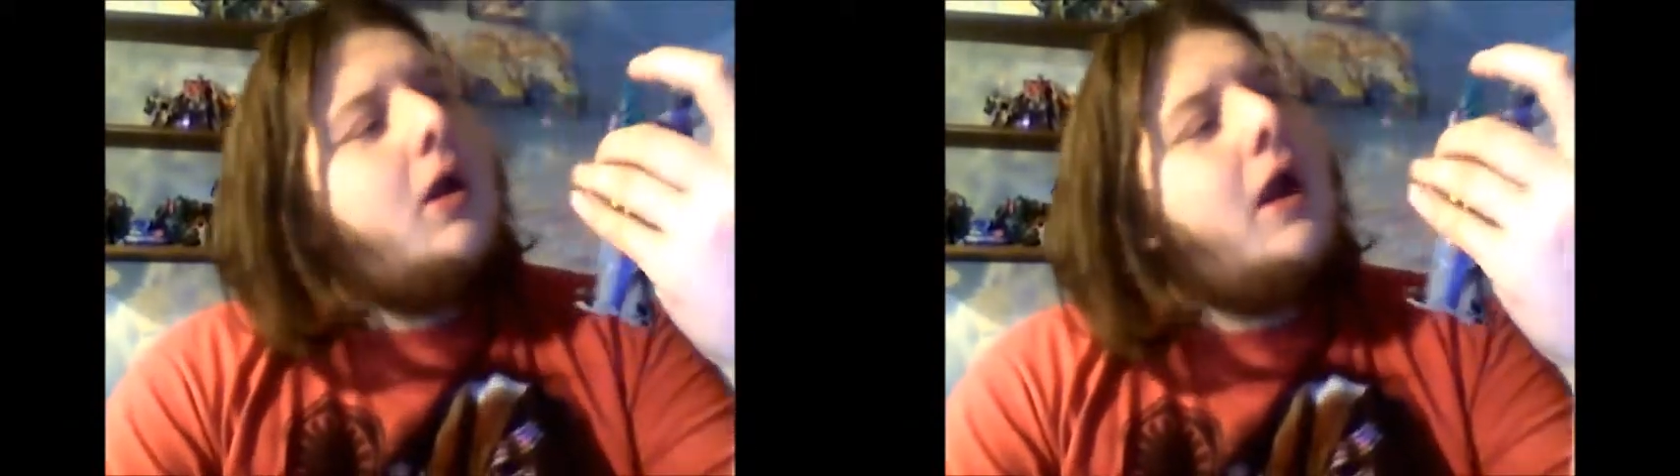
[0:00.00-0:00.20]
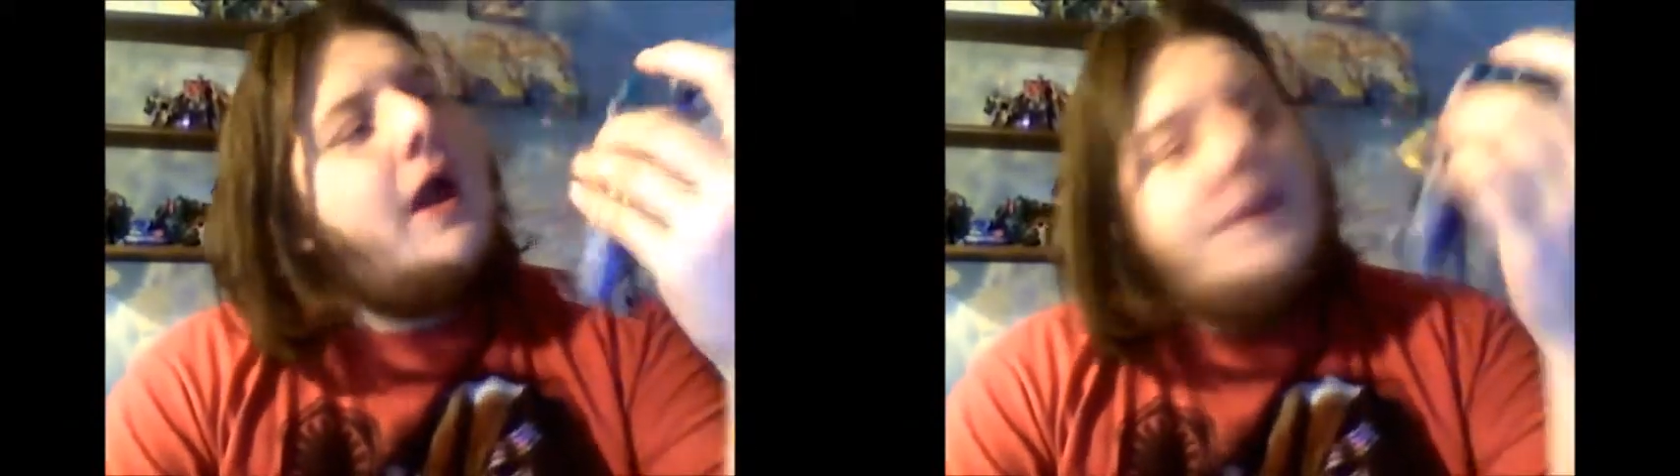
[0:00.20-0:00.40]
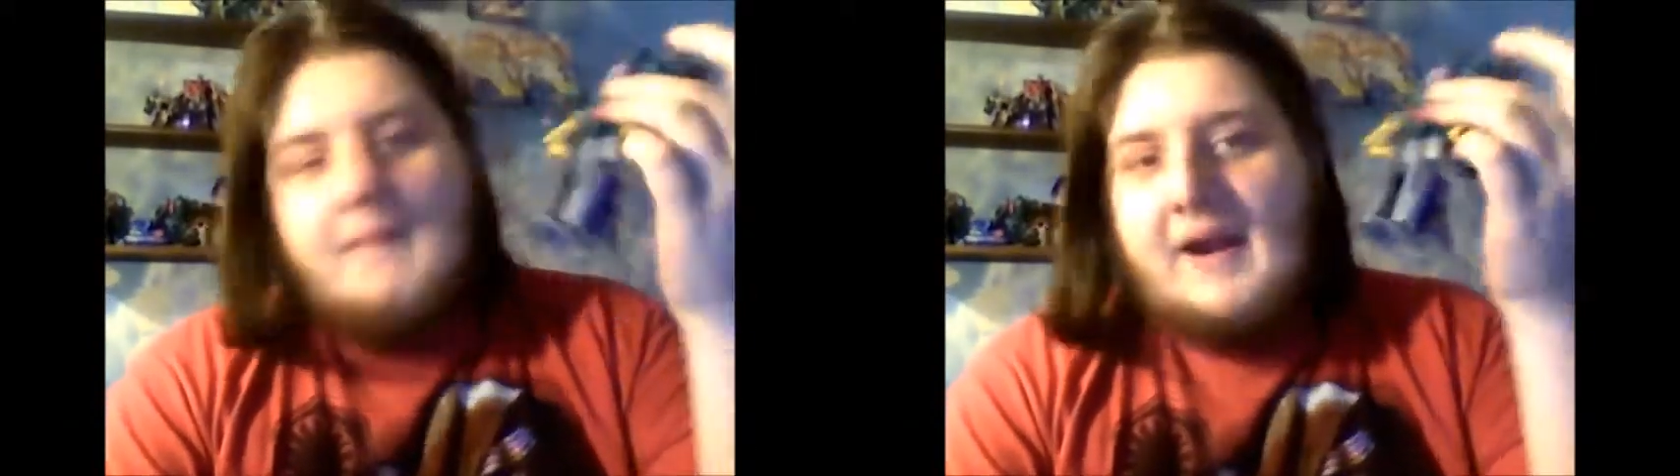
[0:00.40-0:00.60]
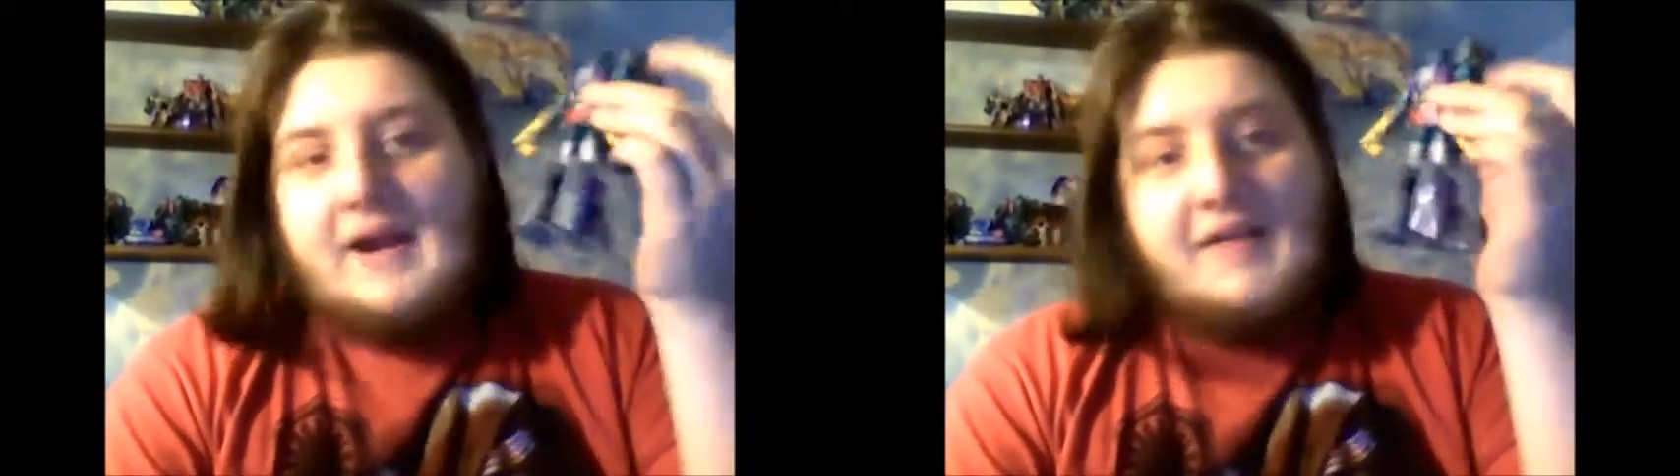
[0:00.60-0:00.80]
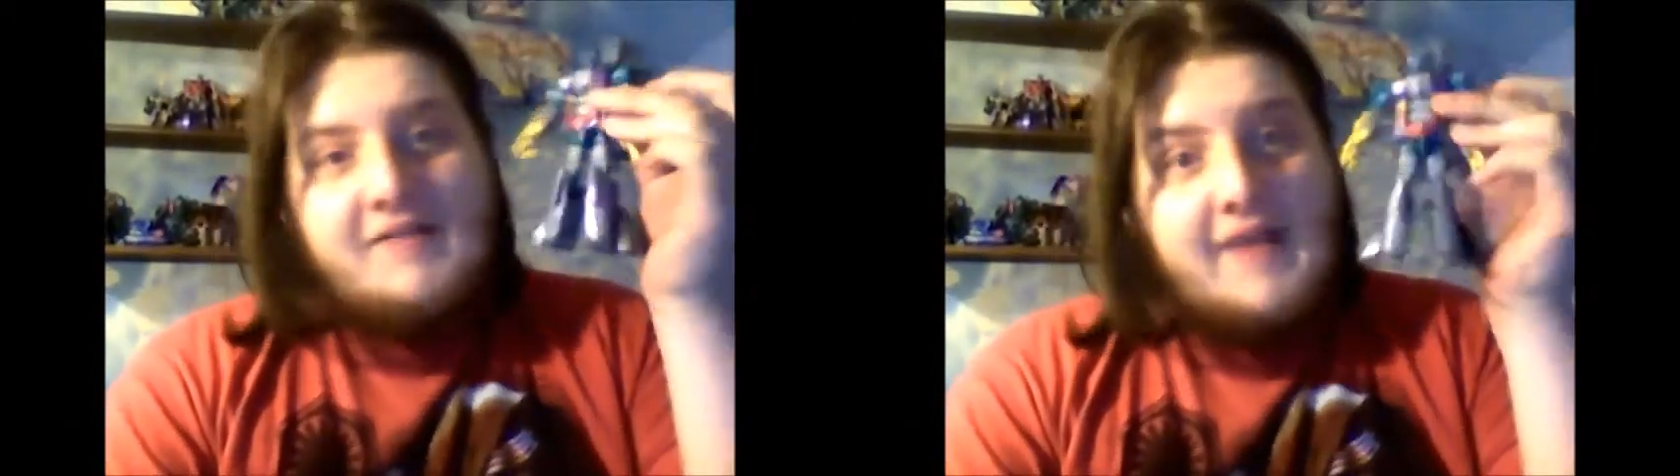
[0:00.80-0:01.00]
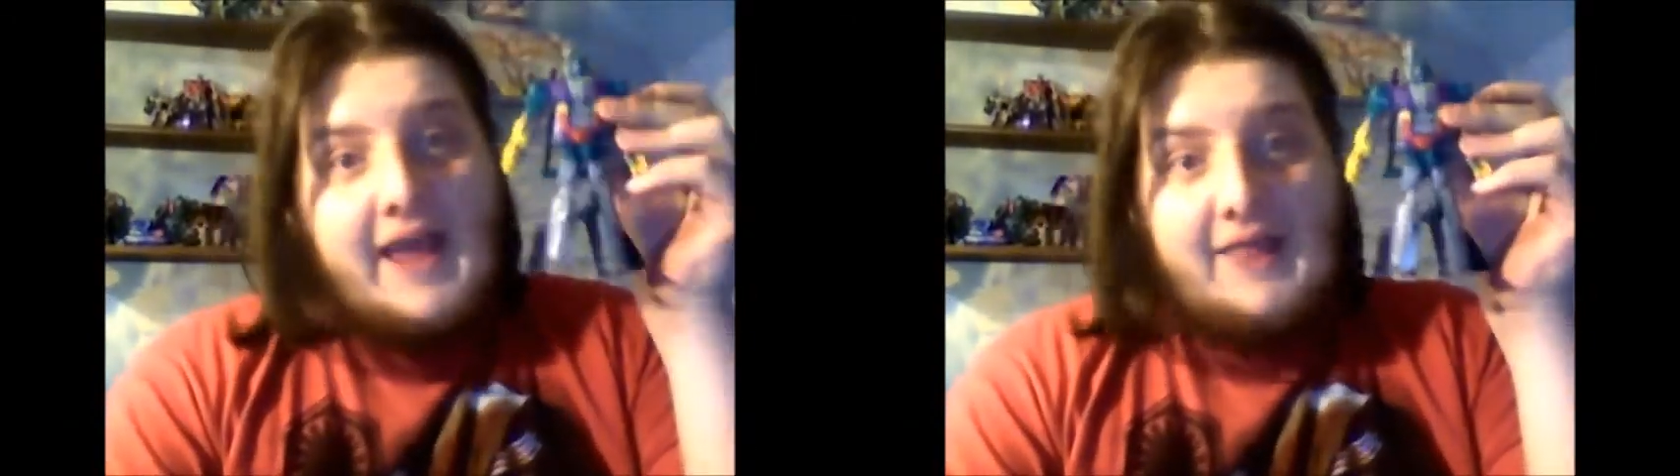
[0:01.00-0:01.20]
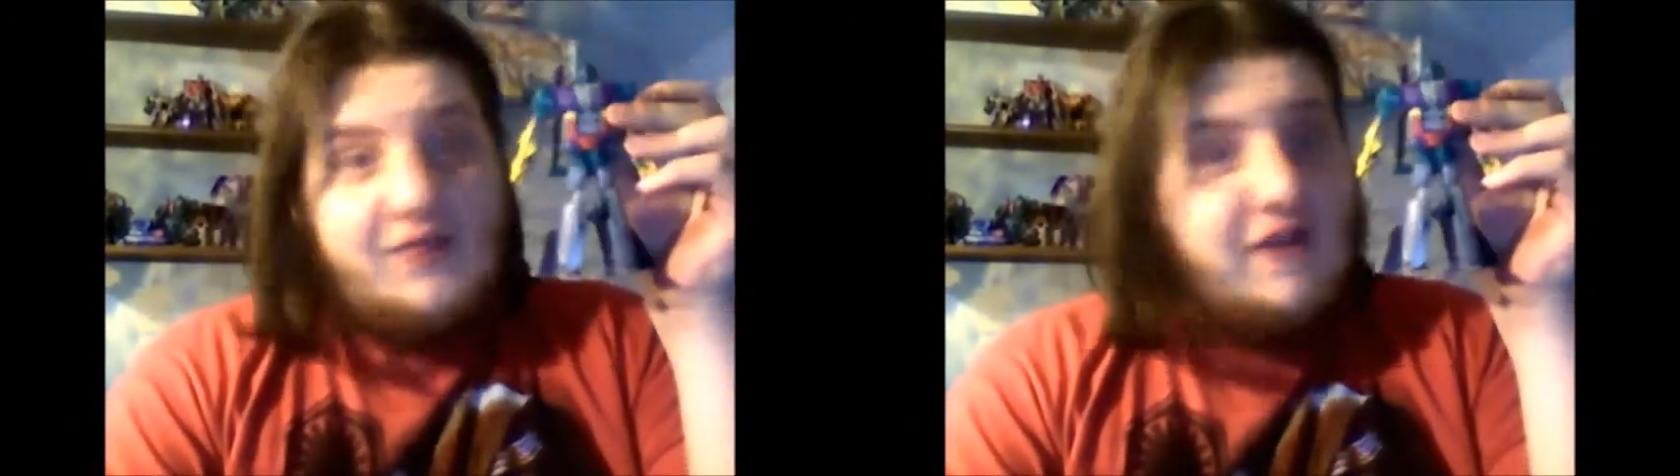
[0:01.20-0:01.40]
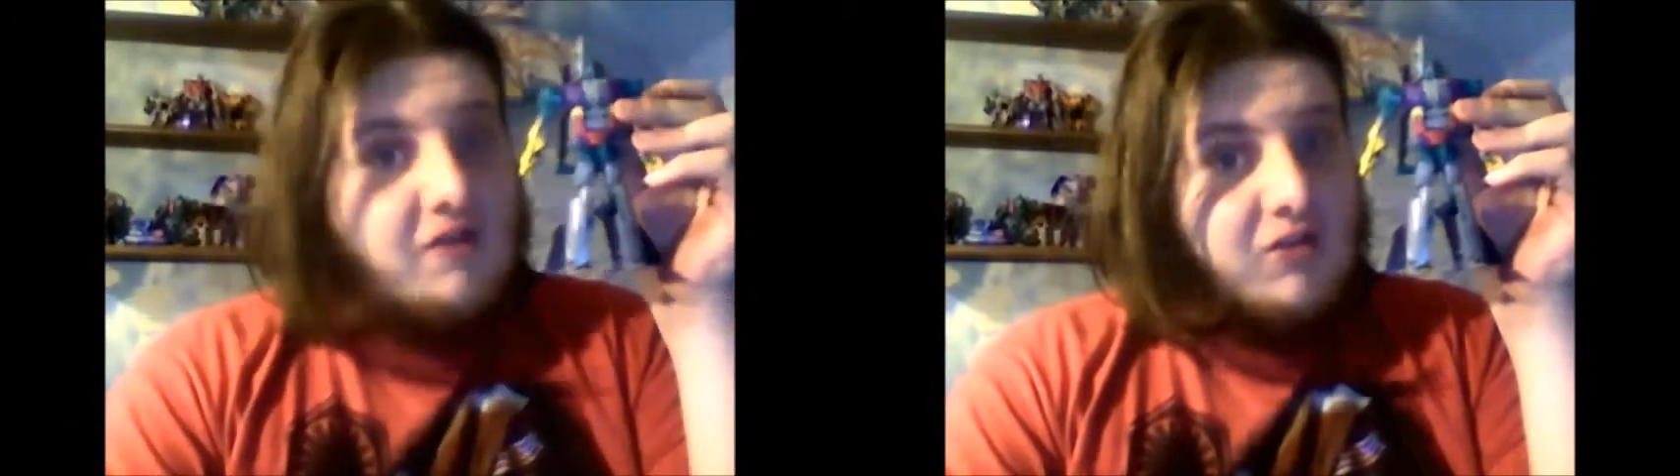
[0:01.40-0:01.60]
And might I say,
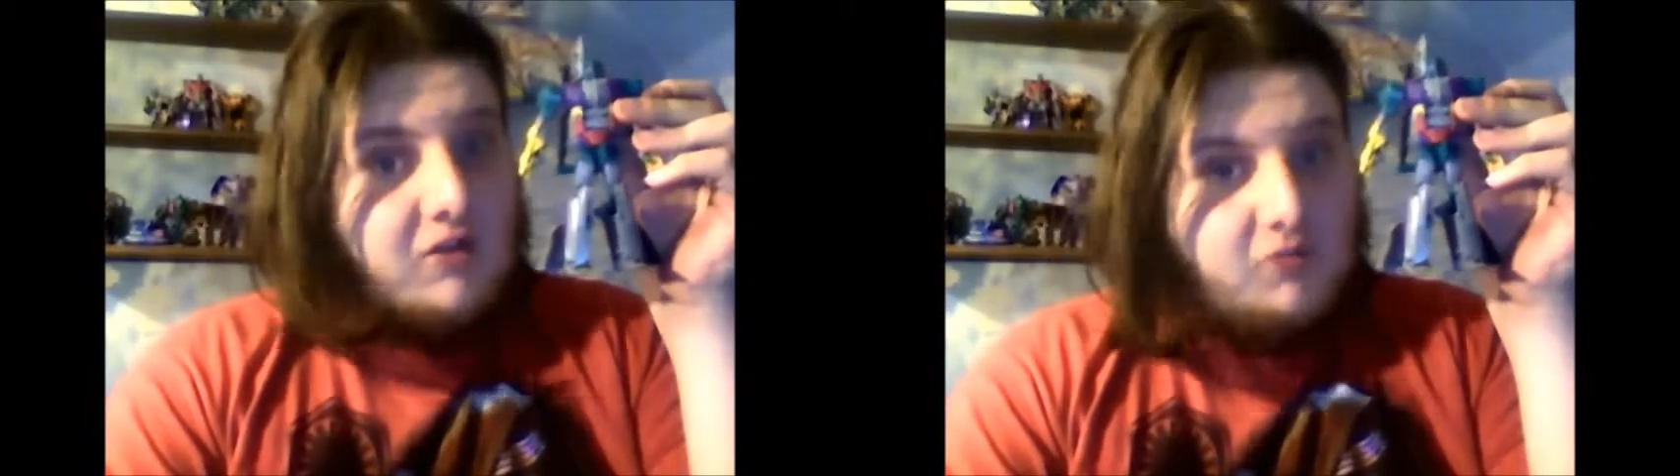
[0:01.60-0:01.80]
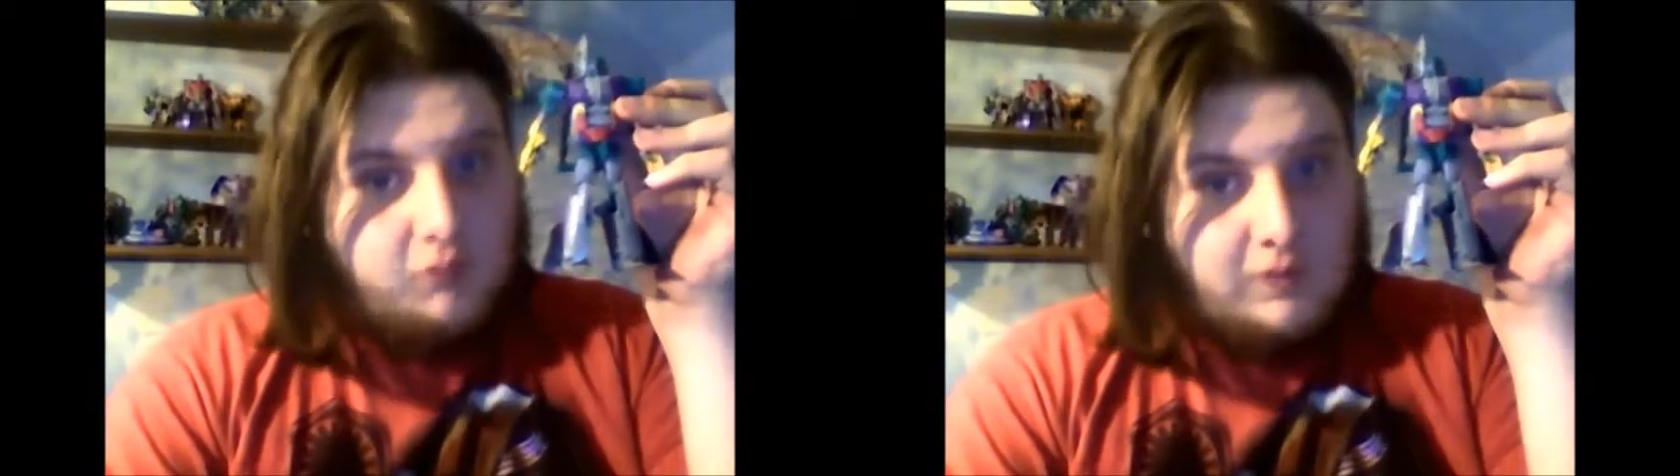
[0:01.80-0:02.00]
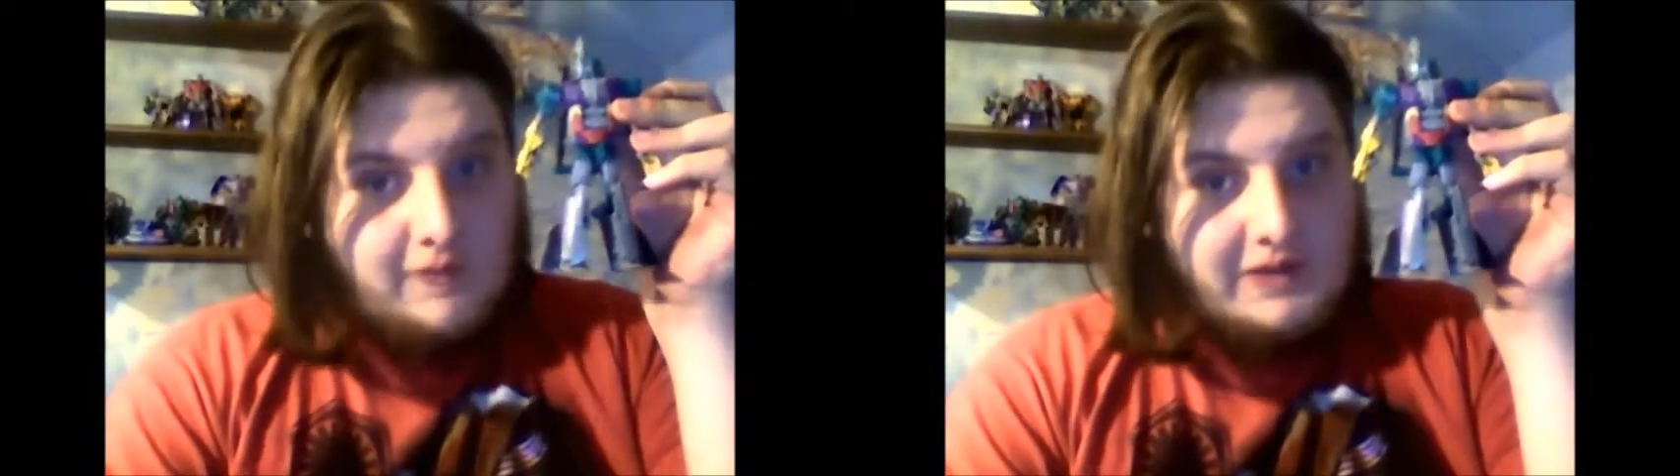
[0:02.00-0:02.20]
this looks really